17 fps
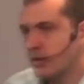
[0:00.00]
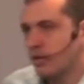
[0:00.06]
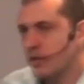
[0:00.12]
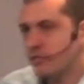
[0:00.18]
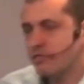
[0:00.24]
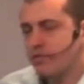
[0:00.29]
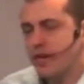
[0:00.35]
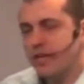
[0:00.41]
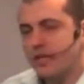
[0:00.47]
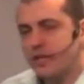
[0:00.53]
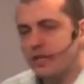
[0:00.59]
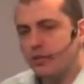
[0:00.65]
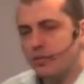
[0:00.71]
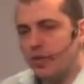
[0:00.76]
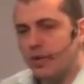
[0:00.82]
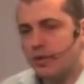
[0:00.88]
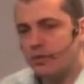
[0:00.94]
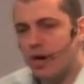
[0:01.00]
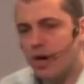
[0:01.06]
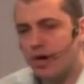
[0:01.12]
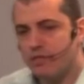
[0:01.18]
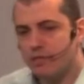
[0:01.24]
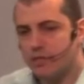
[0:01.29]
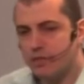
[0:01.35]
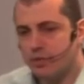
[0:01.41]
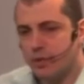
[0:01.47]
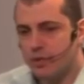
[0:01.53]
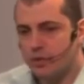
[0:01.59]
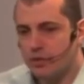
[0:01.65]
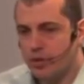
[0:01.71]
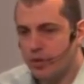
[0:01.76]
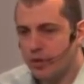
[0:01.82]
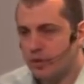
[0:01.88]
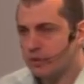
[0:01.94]
And finally, we arrive at
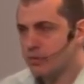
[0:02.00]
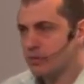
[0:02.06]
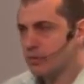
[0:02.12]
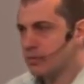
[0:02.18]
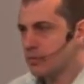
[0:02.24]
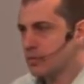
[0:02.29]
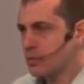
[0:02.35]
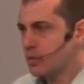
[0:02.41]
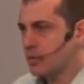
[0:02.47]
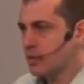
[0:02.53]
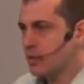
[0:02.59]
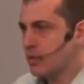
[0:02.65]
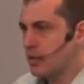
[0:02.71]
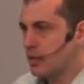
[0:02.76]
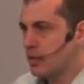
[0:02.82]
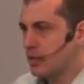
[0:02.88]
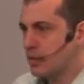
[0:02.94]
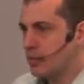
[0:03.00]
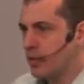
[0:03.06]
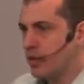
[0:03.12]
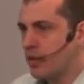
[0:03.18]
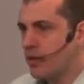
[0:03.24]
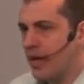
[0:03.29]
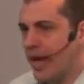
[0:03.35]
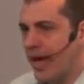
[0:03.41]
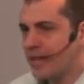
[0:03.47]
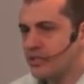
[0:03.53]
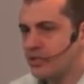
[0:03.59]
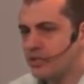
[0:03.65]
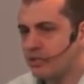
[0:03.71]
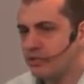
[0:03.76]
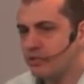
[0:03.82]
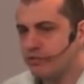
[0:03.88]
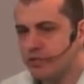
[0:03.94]
Bitcoin. Bitcoin has
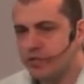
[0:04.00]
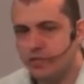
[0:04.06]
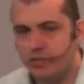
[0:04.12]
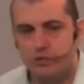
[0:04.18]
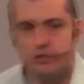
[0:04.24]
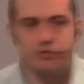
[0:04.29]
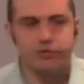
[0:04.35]
no physical